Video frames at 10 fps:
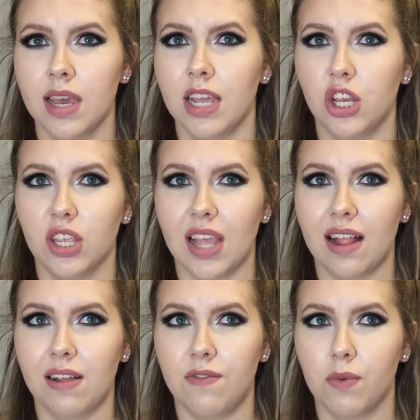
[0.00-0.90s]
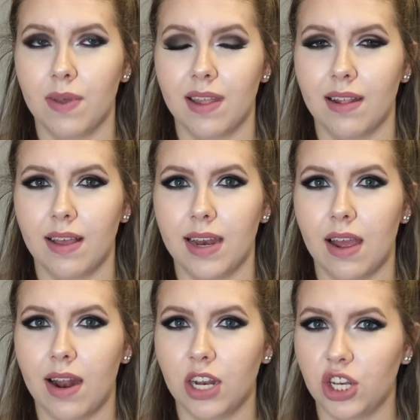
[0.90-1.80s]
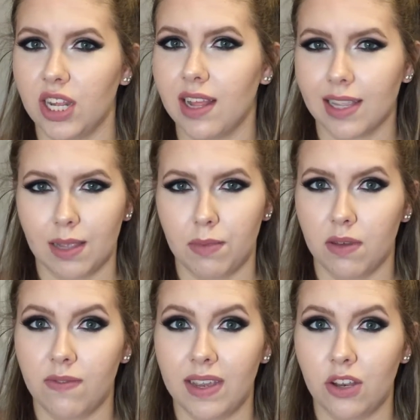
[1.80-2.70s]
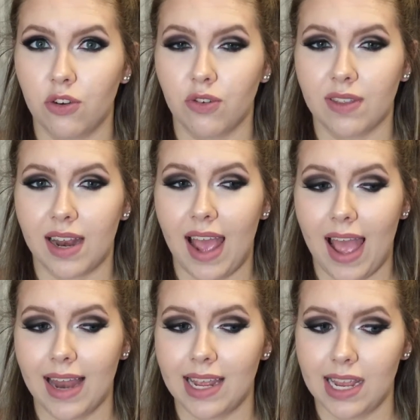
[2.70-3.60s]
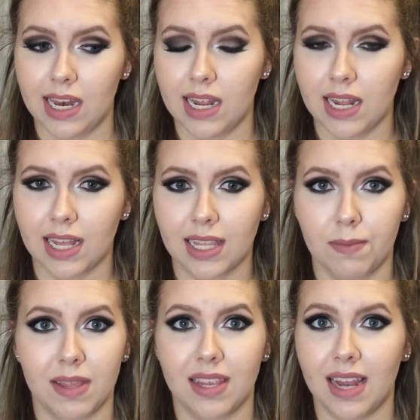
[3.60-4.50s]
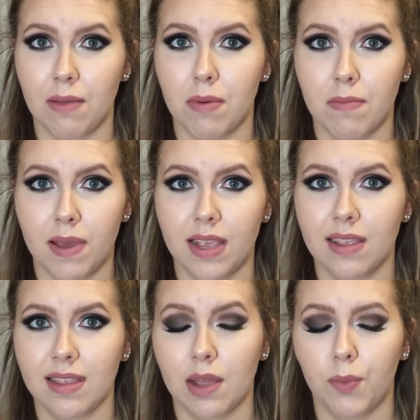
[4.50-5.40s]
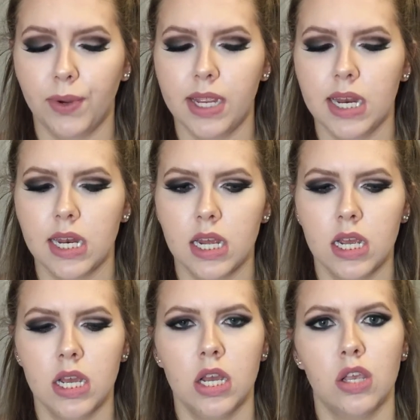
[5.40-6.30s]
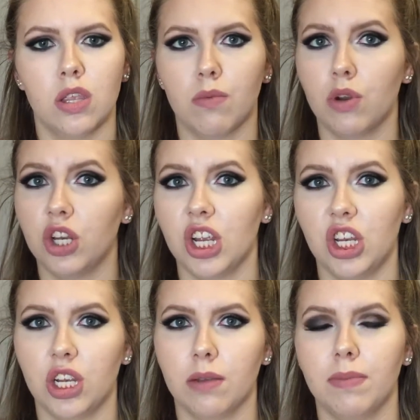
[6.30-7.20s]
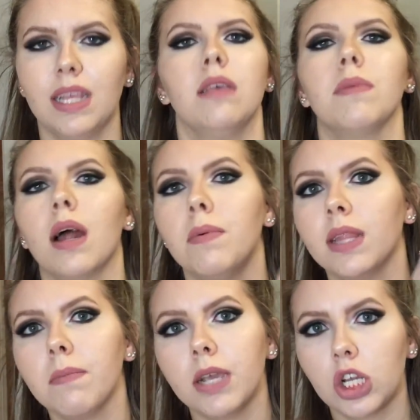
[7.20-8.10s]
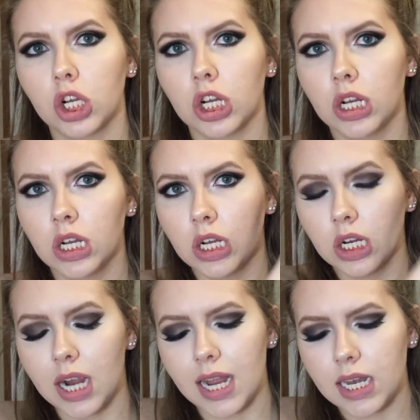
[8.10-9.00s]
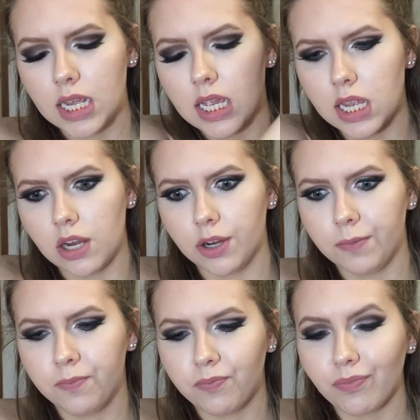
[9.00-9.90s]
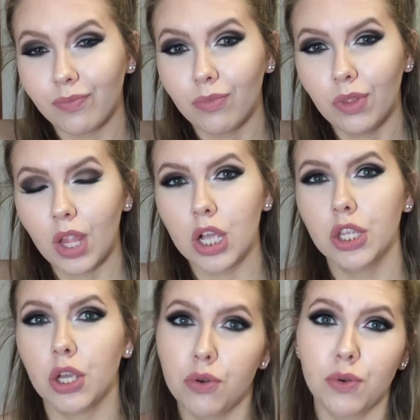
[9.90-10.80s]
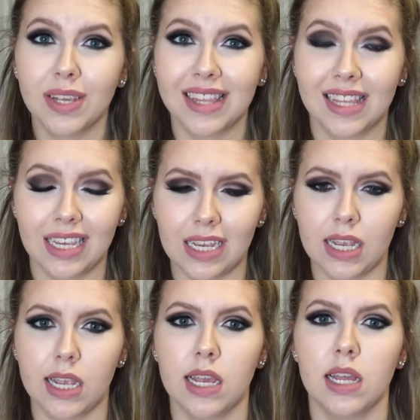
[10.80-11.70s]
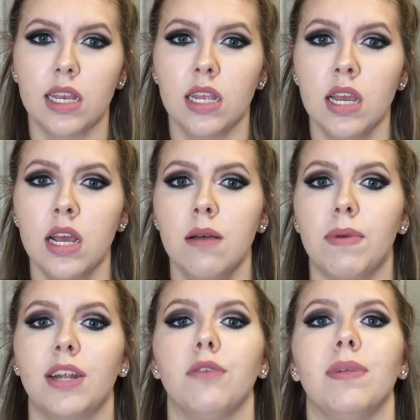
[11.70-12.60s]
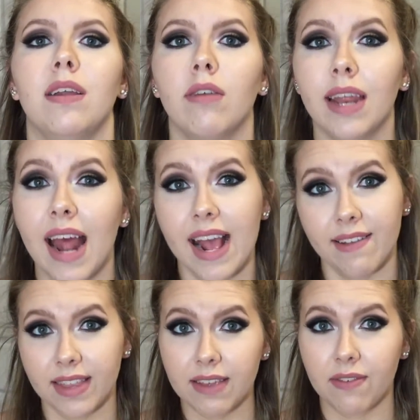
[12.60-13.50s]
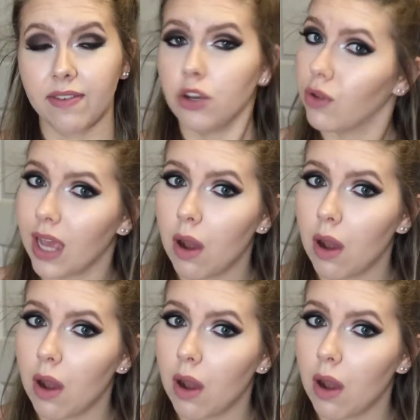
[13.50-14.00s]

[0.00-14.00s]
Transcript: It's just, I love the way that it laid out. I just didn't like some of the features that it had in it, like some of the statement pieces that were in it. So I'm going to change it completely, but I'll put that picture right here so you can see it. But I do plan on getting a half sleeve eventually.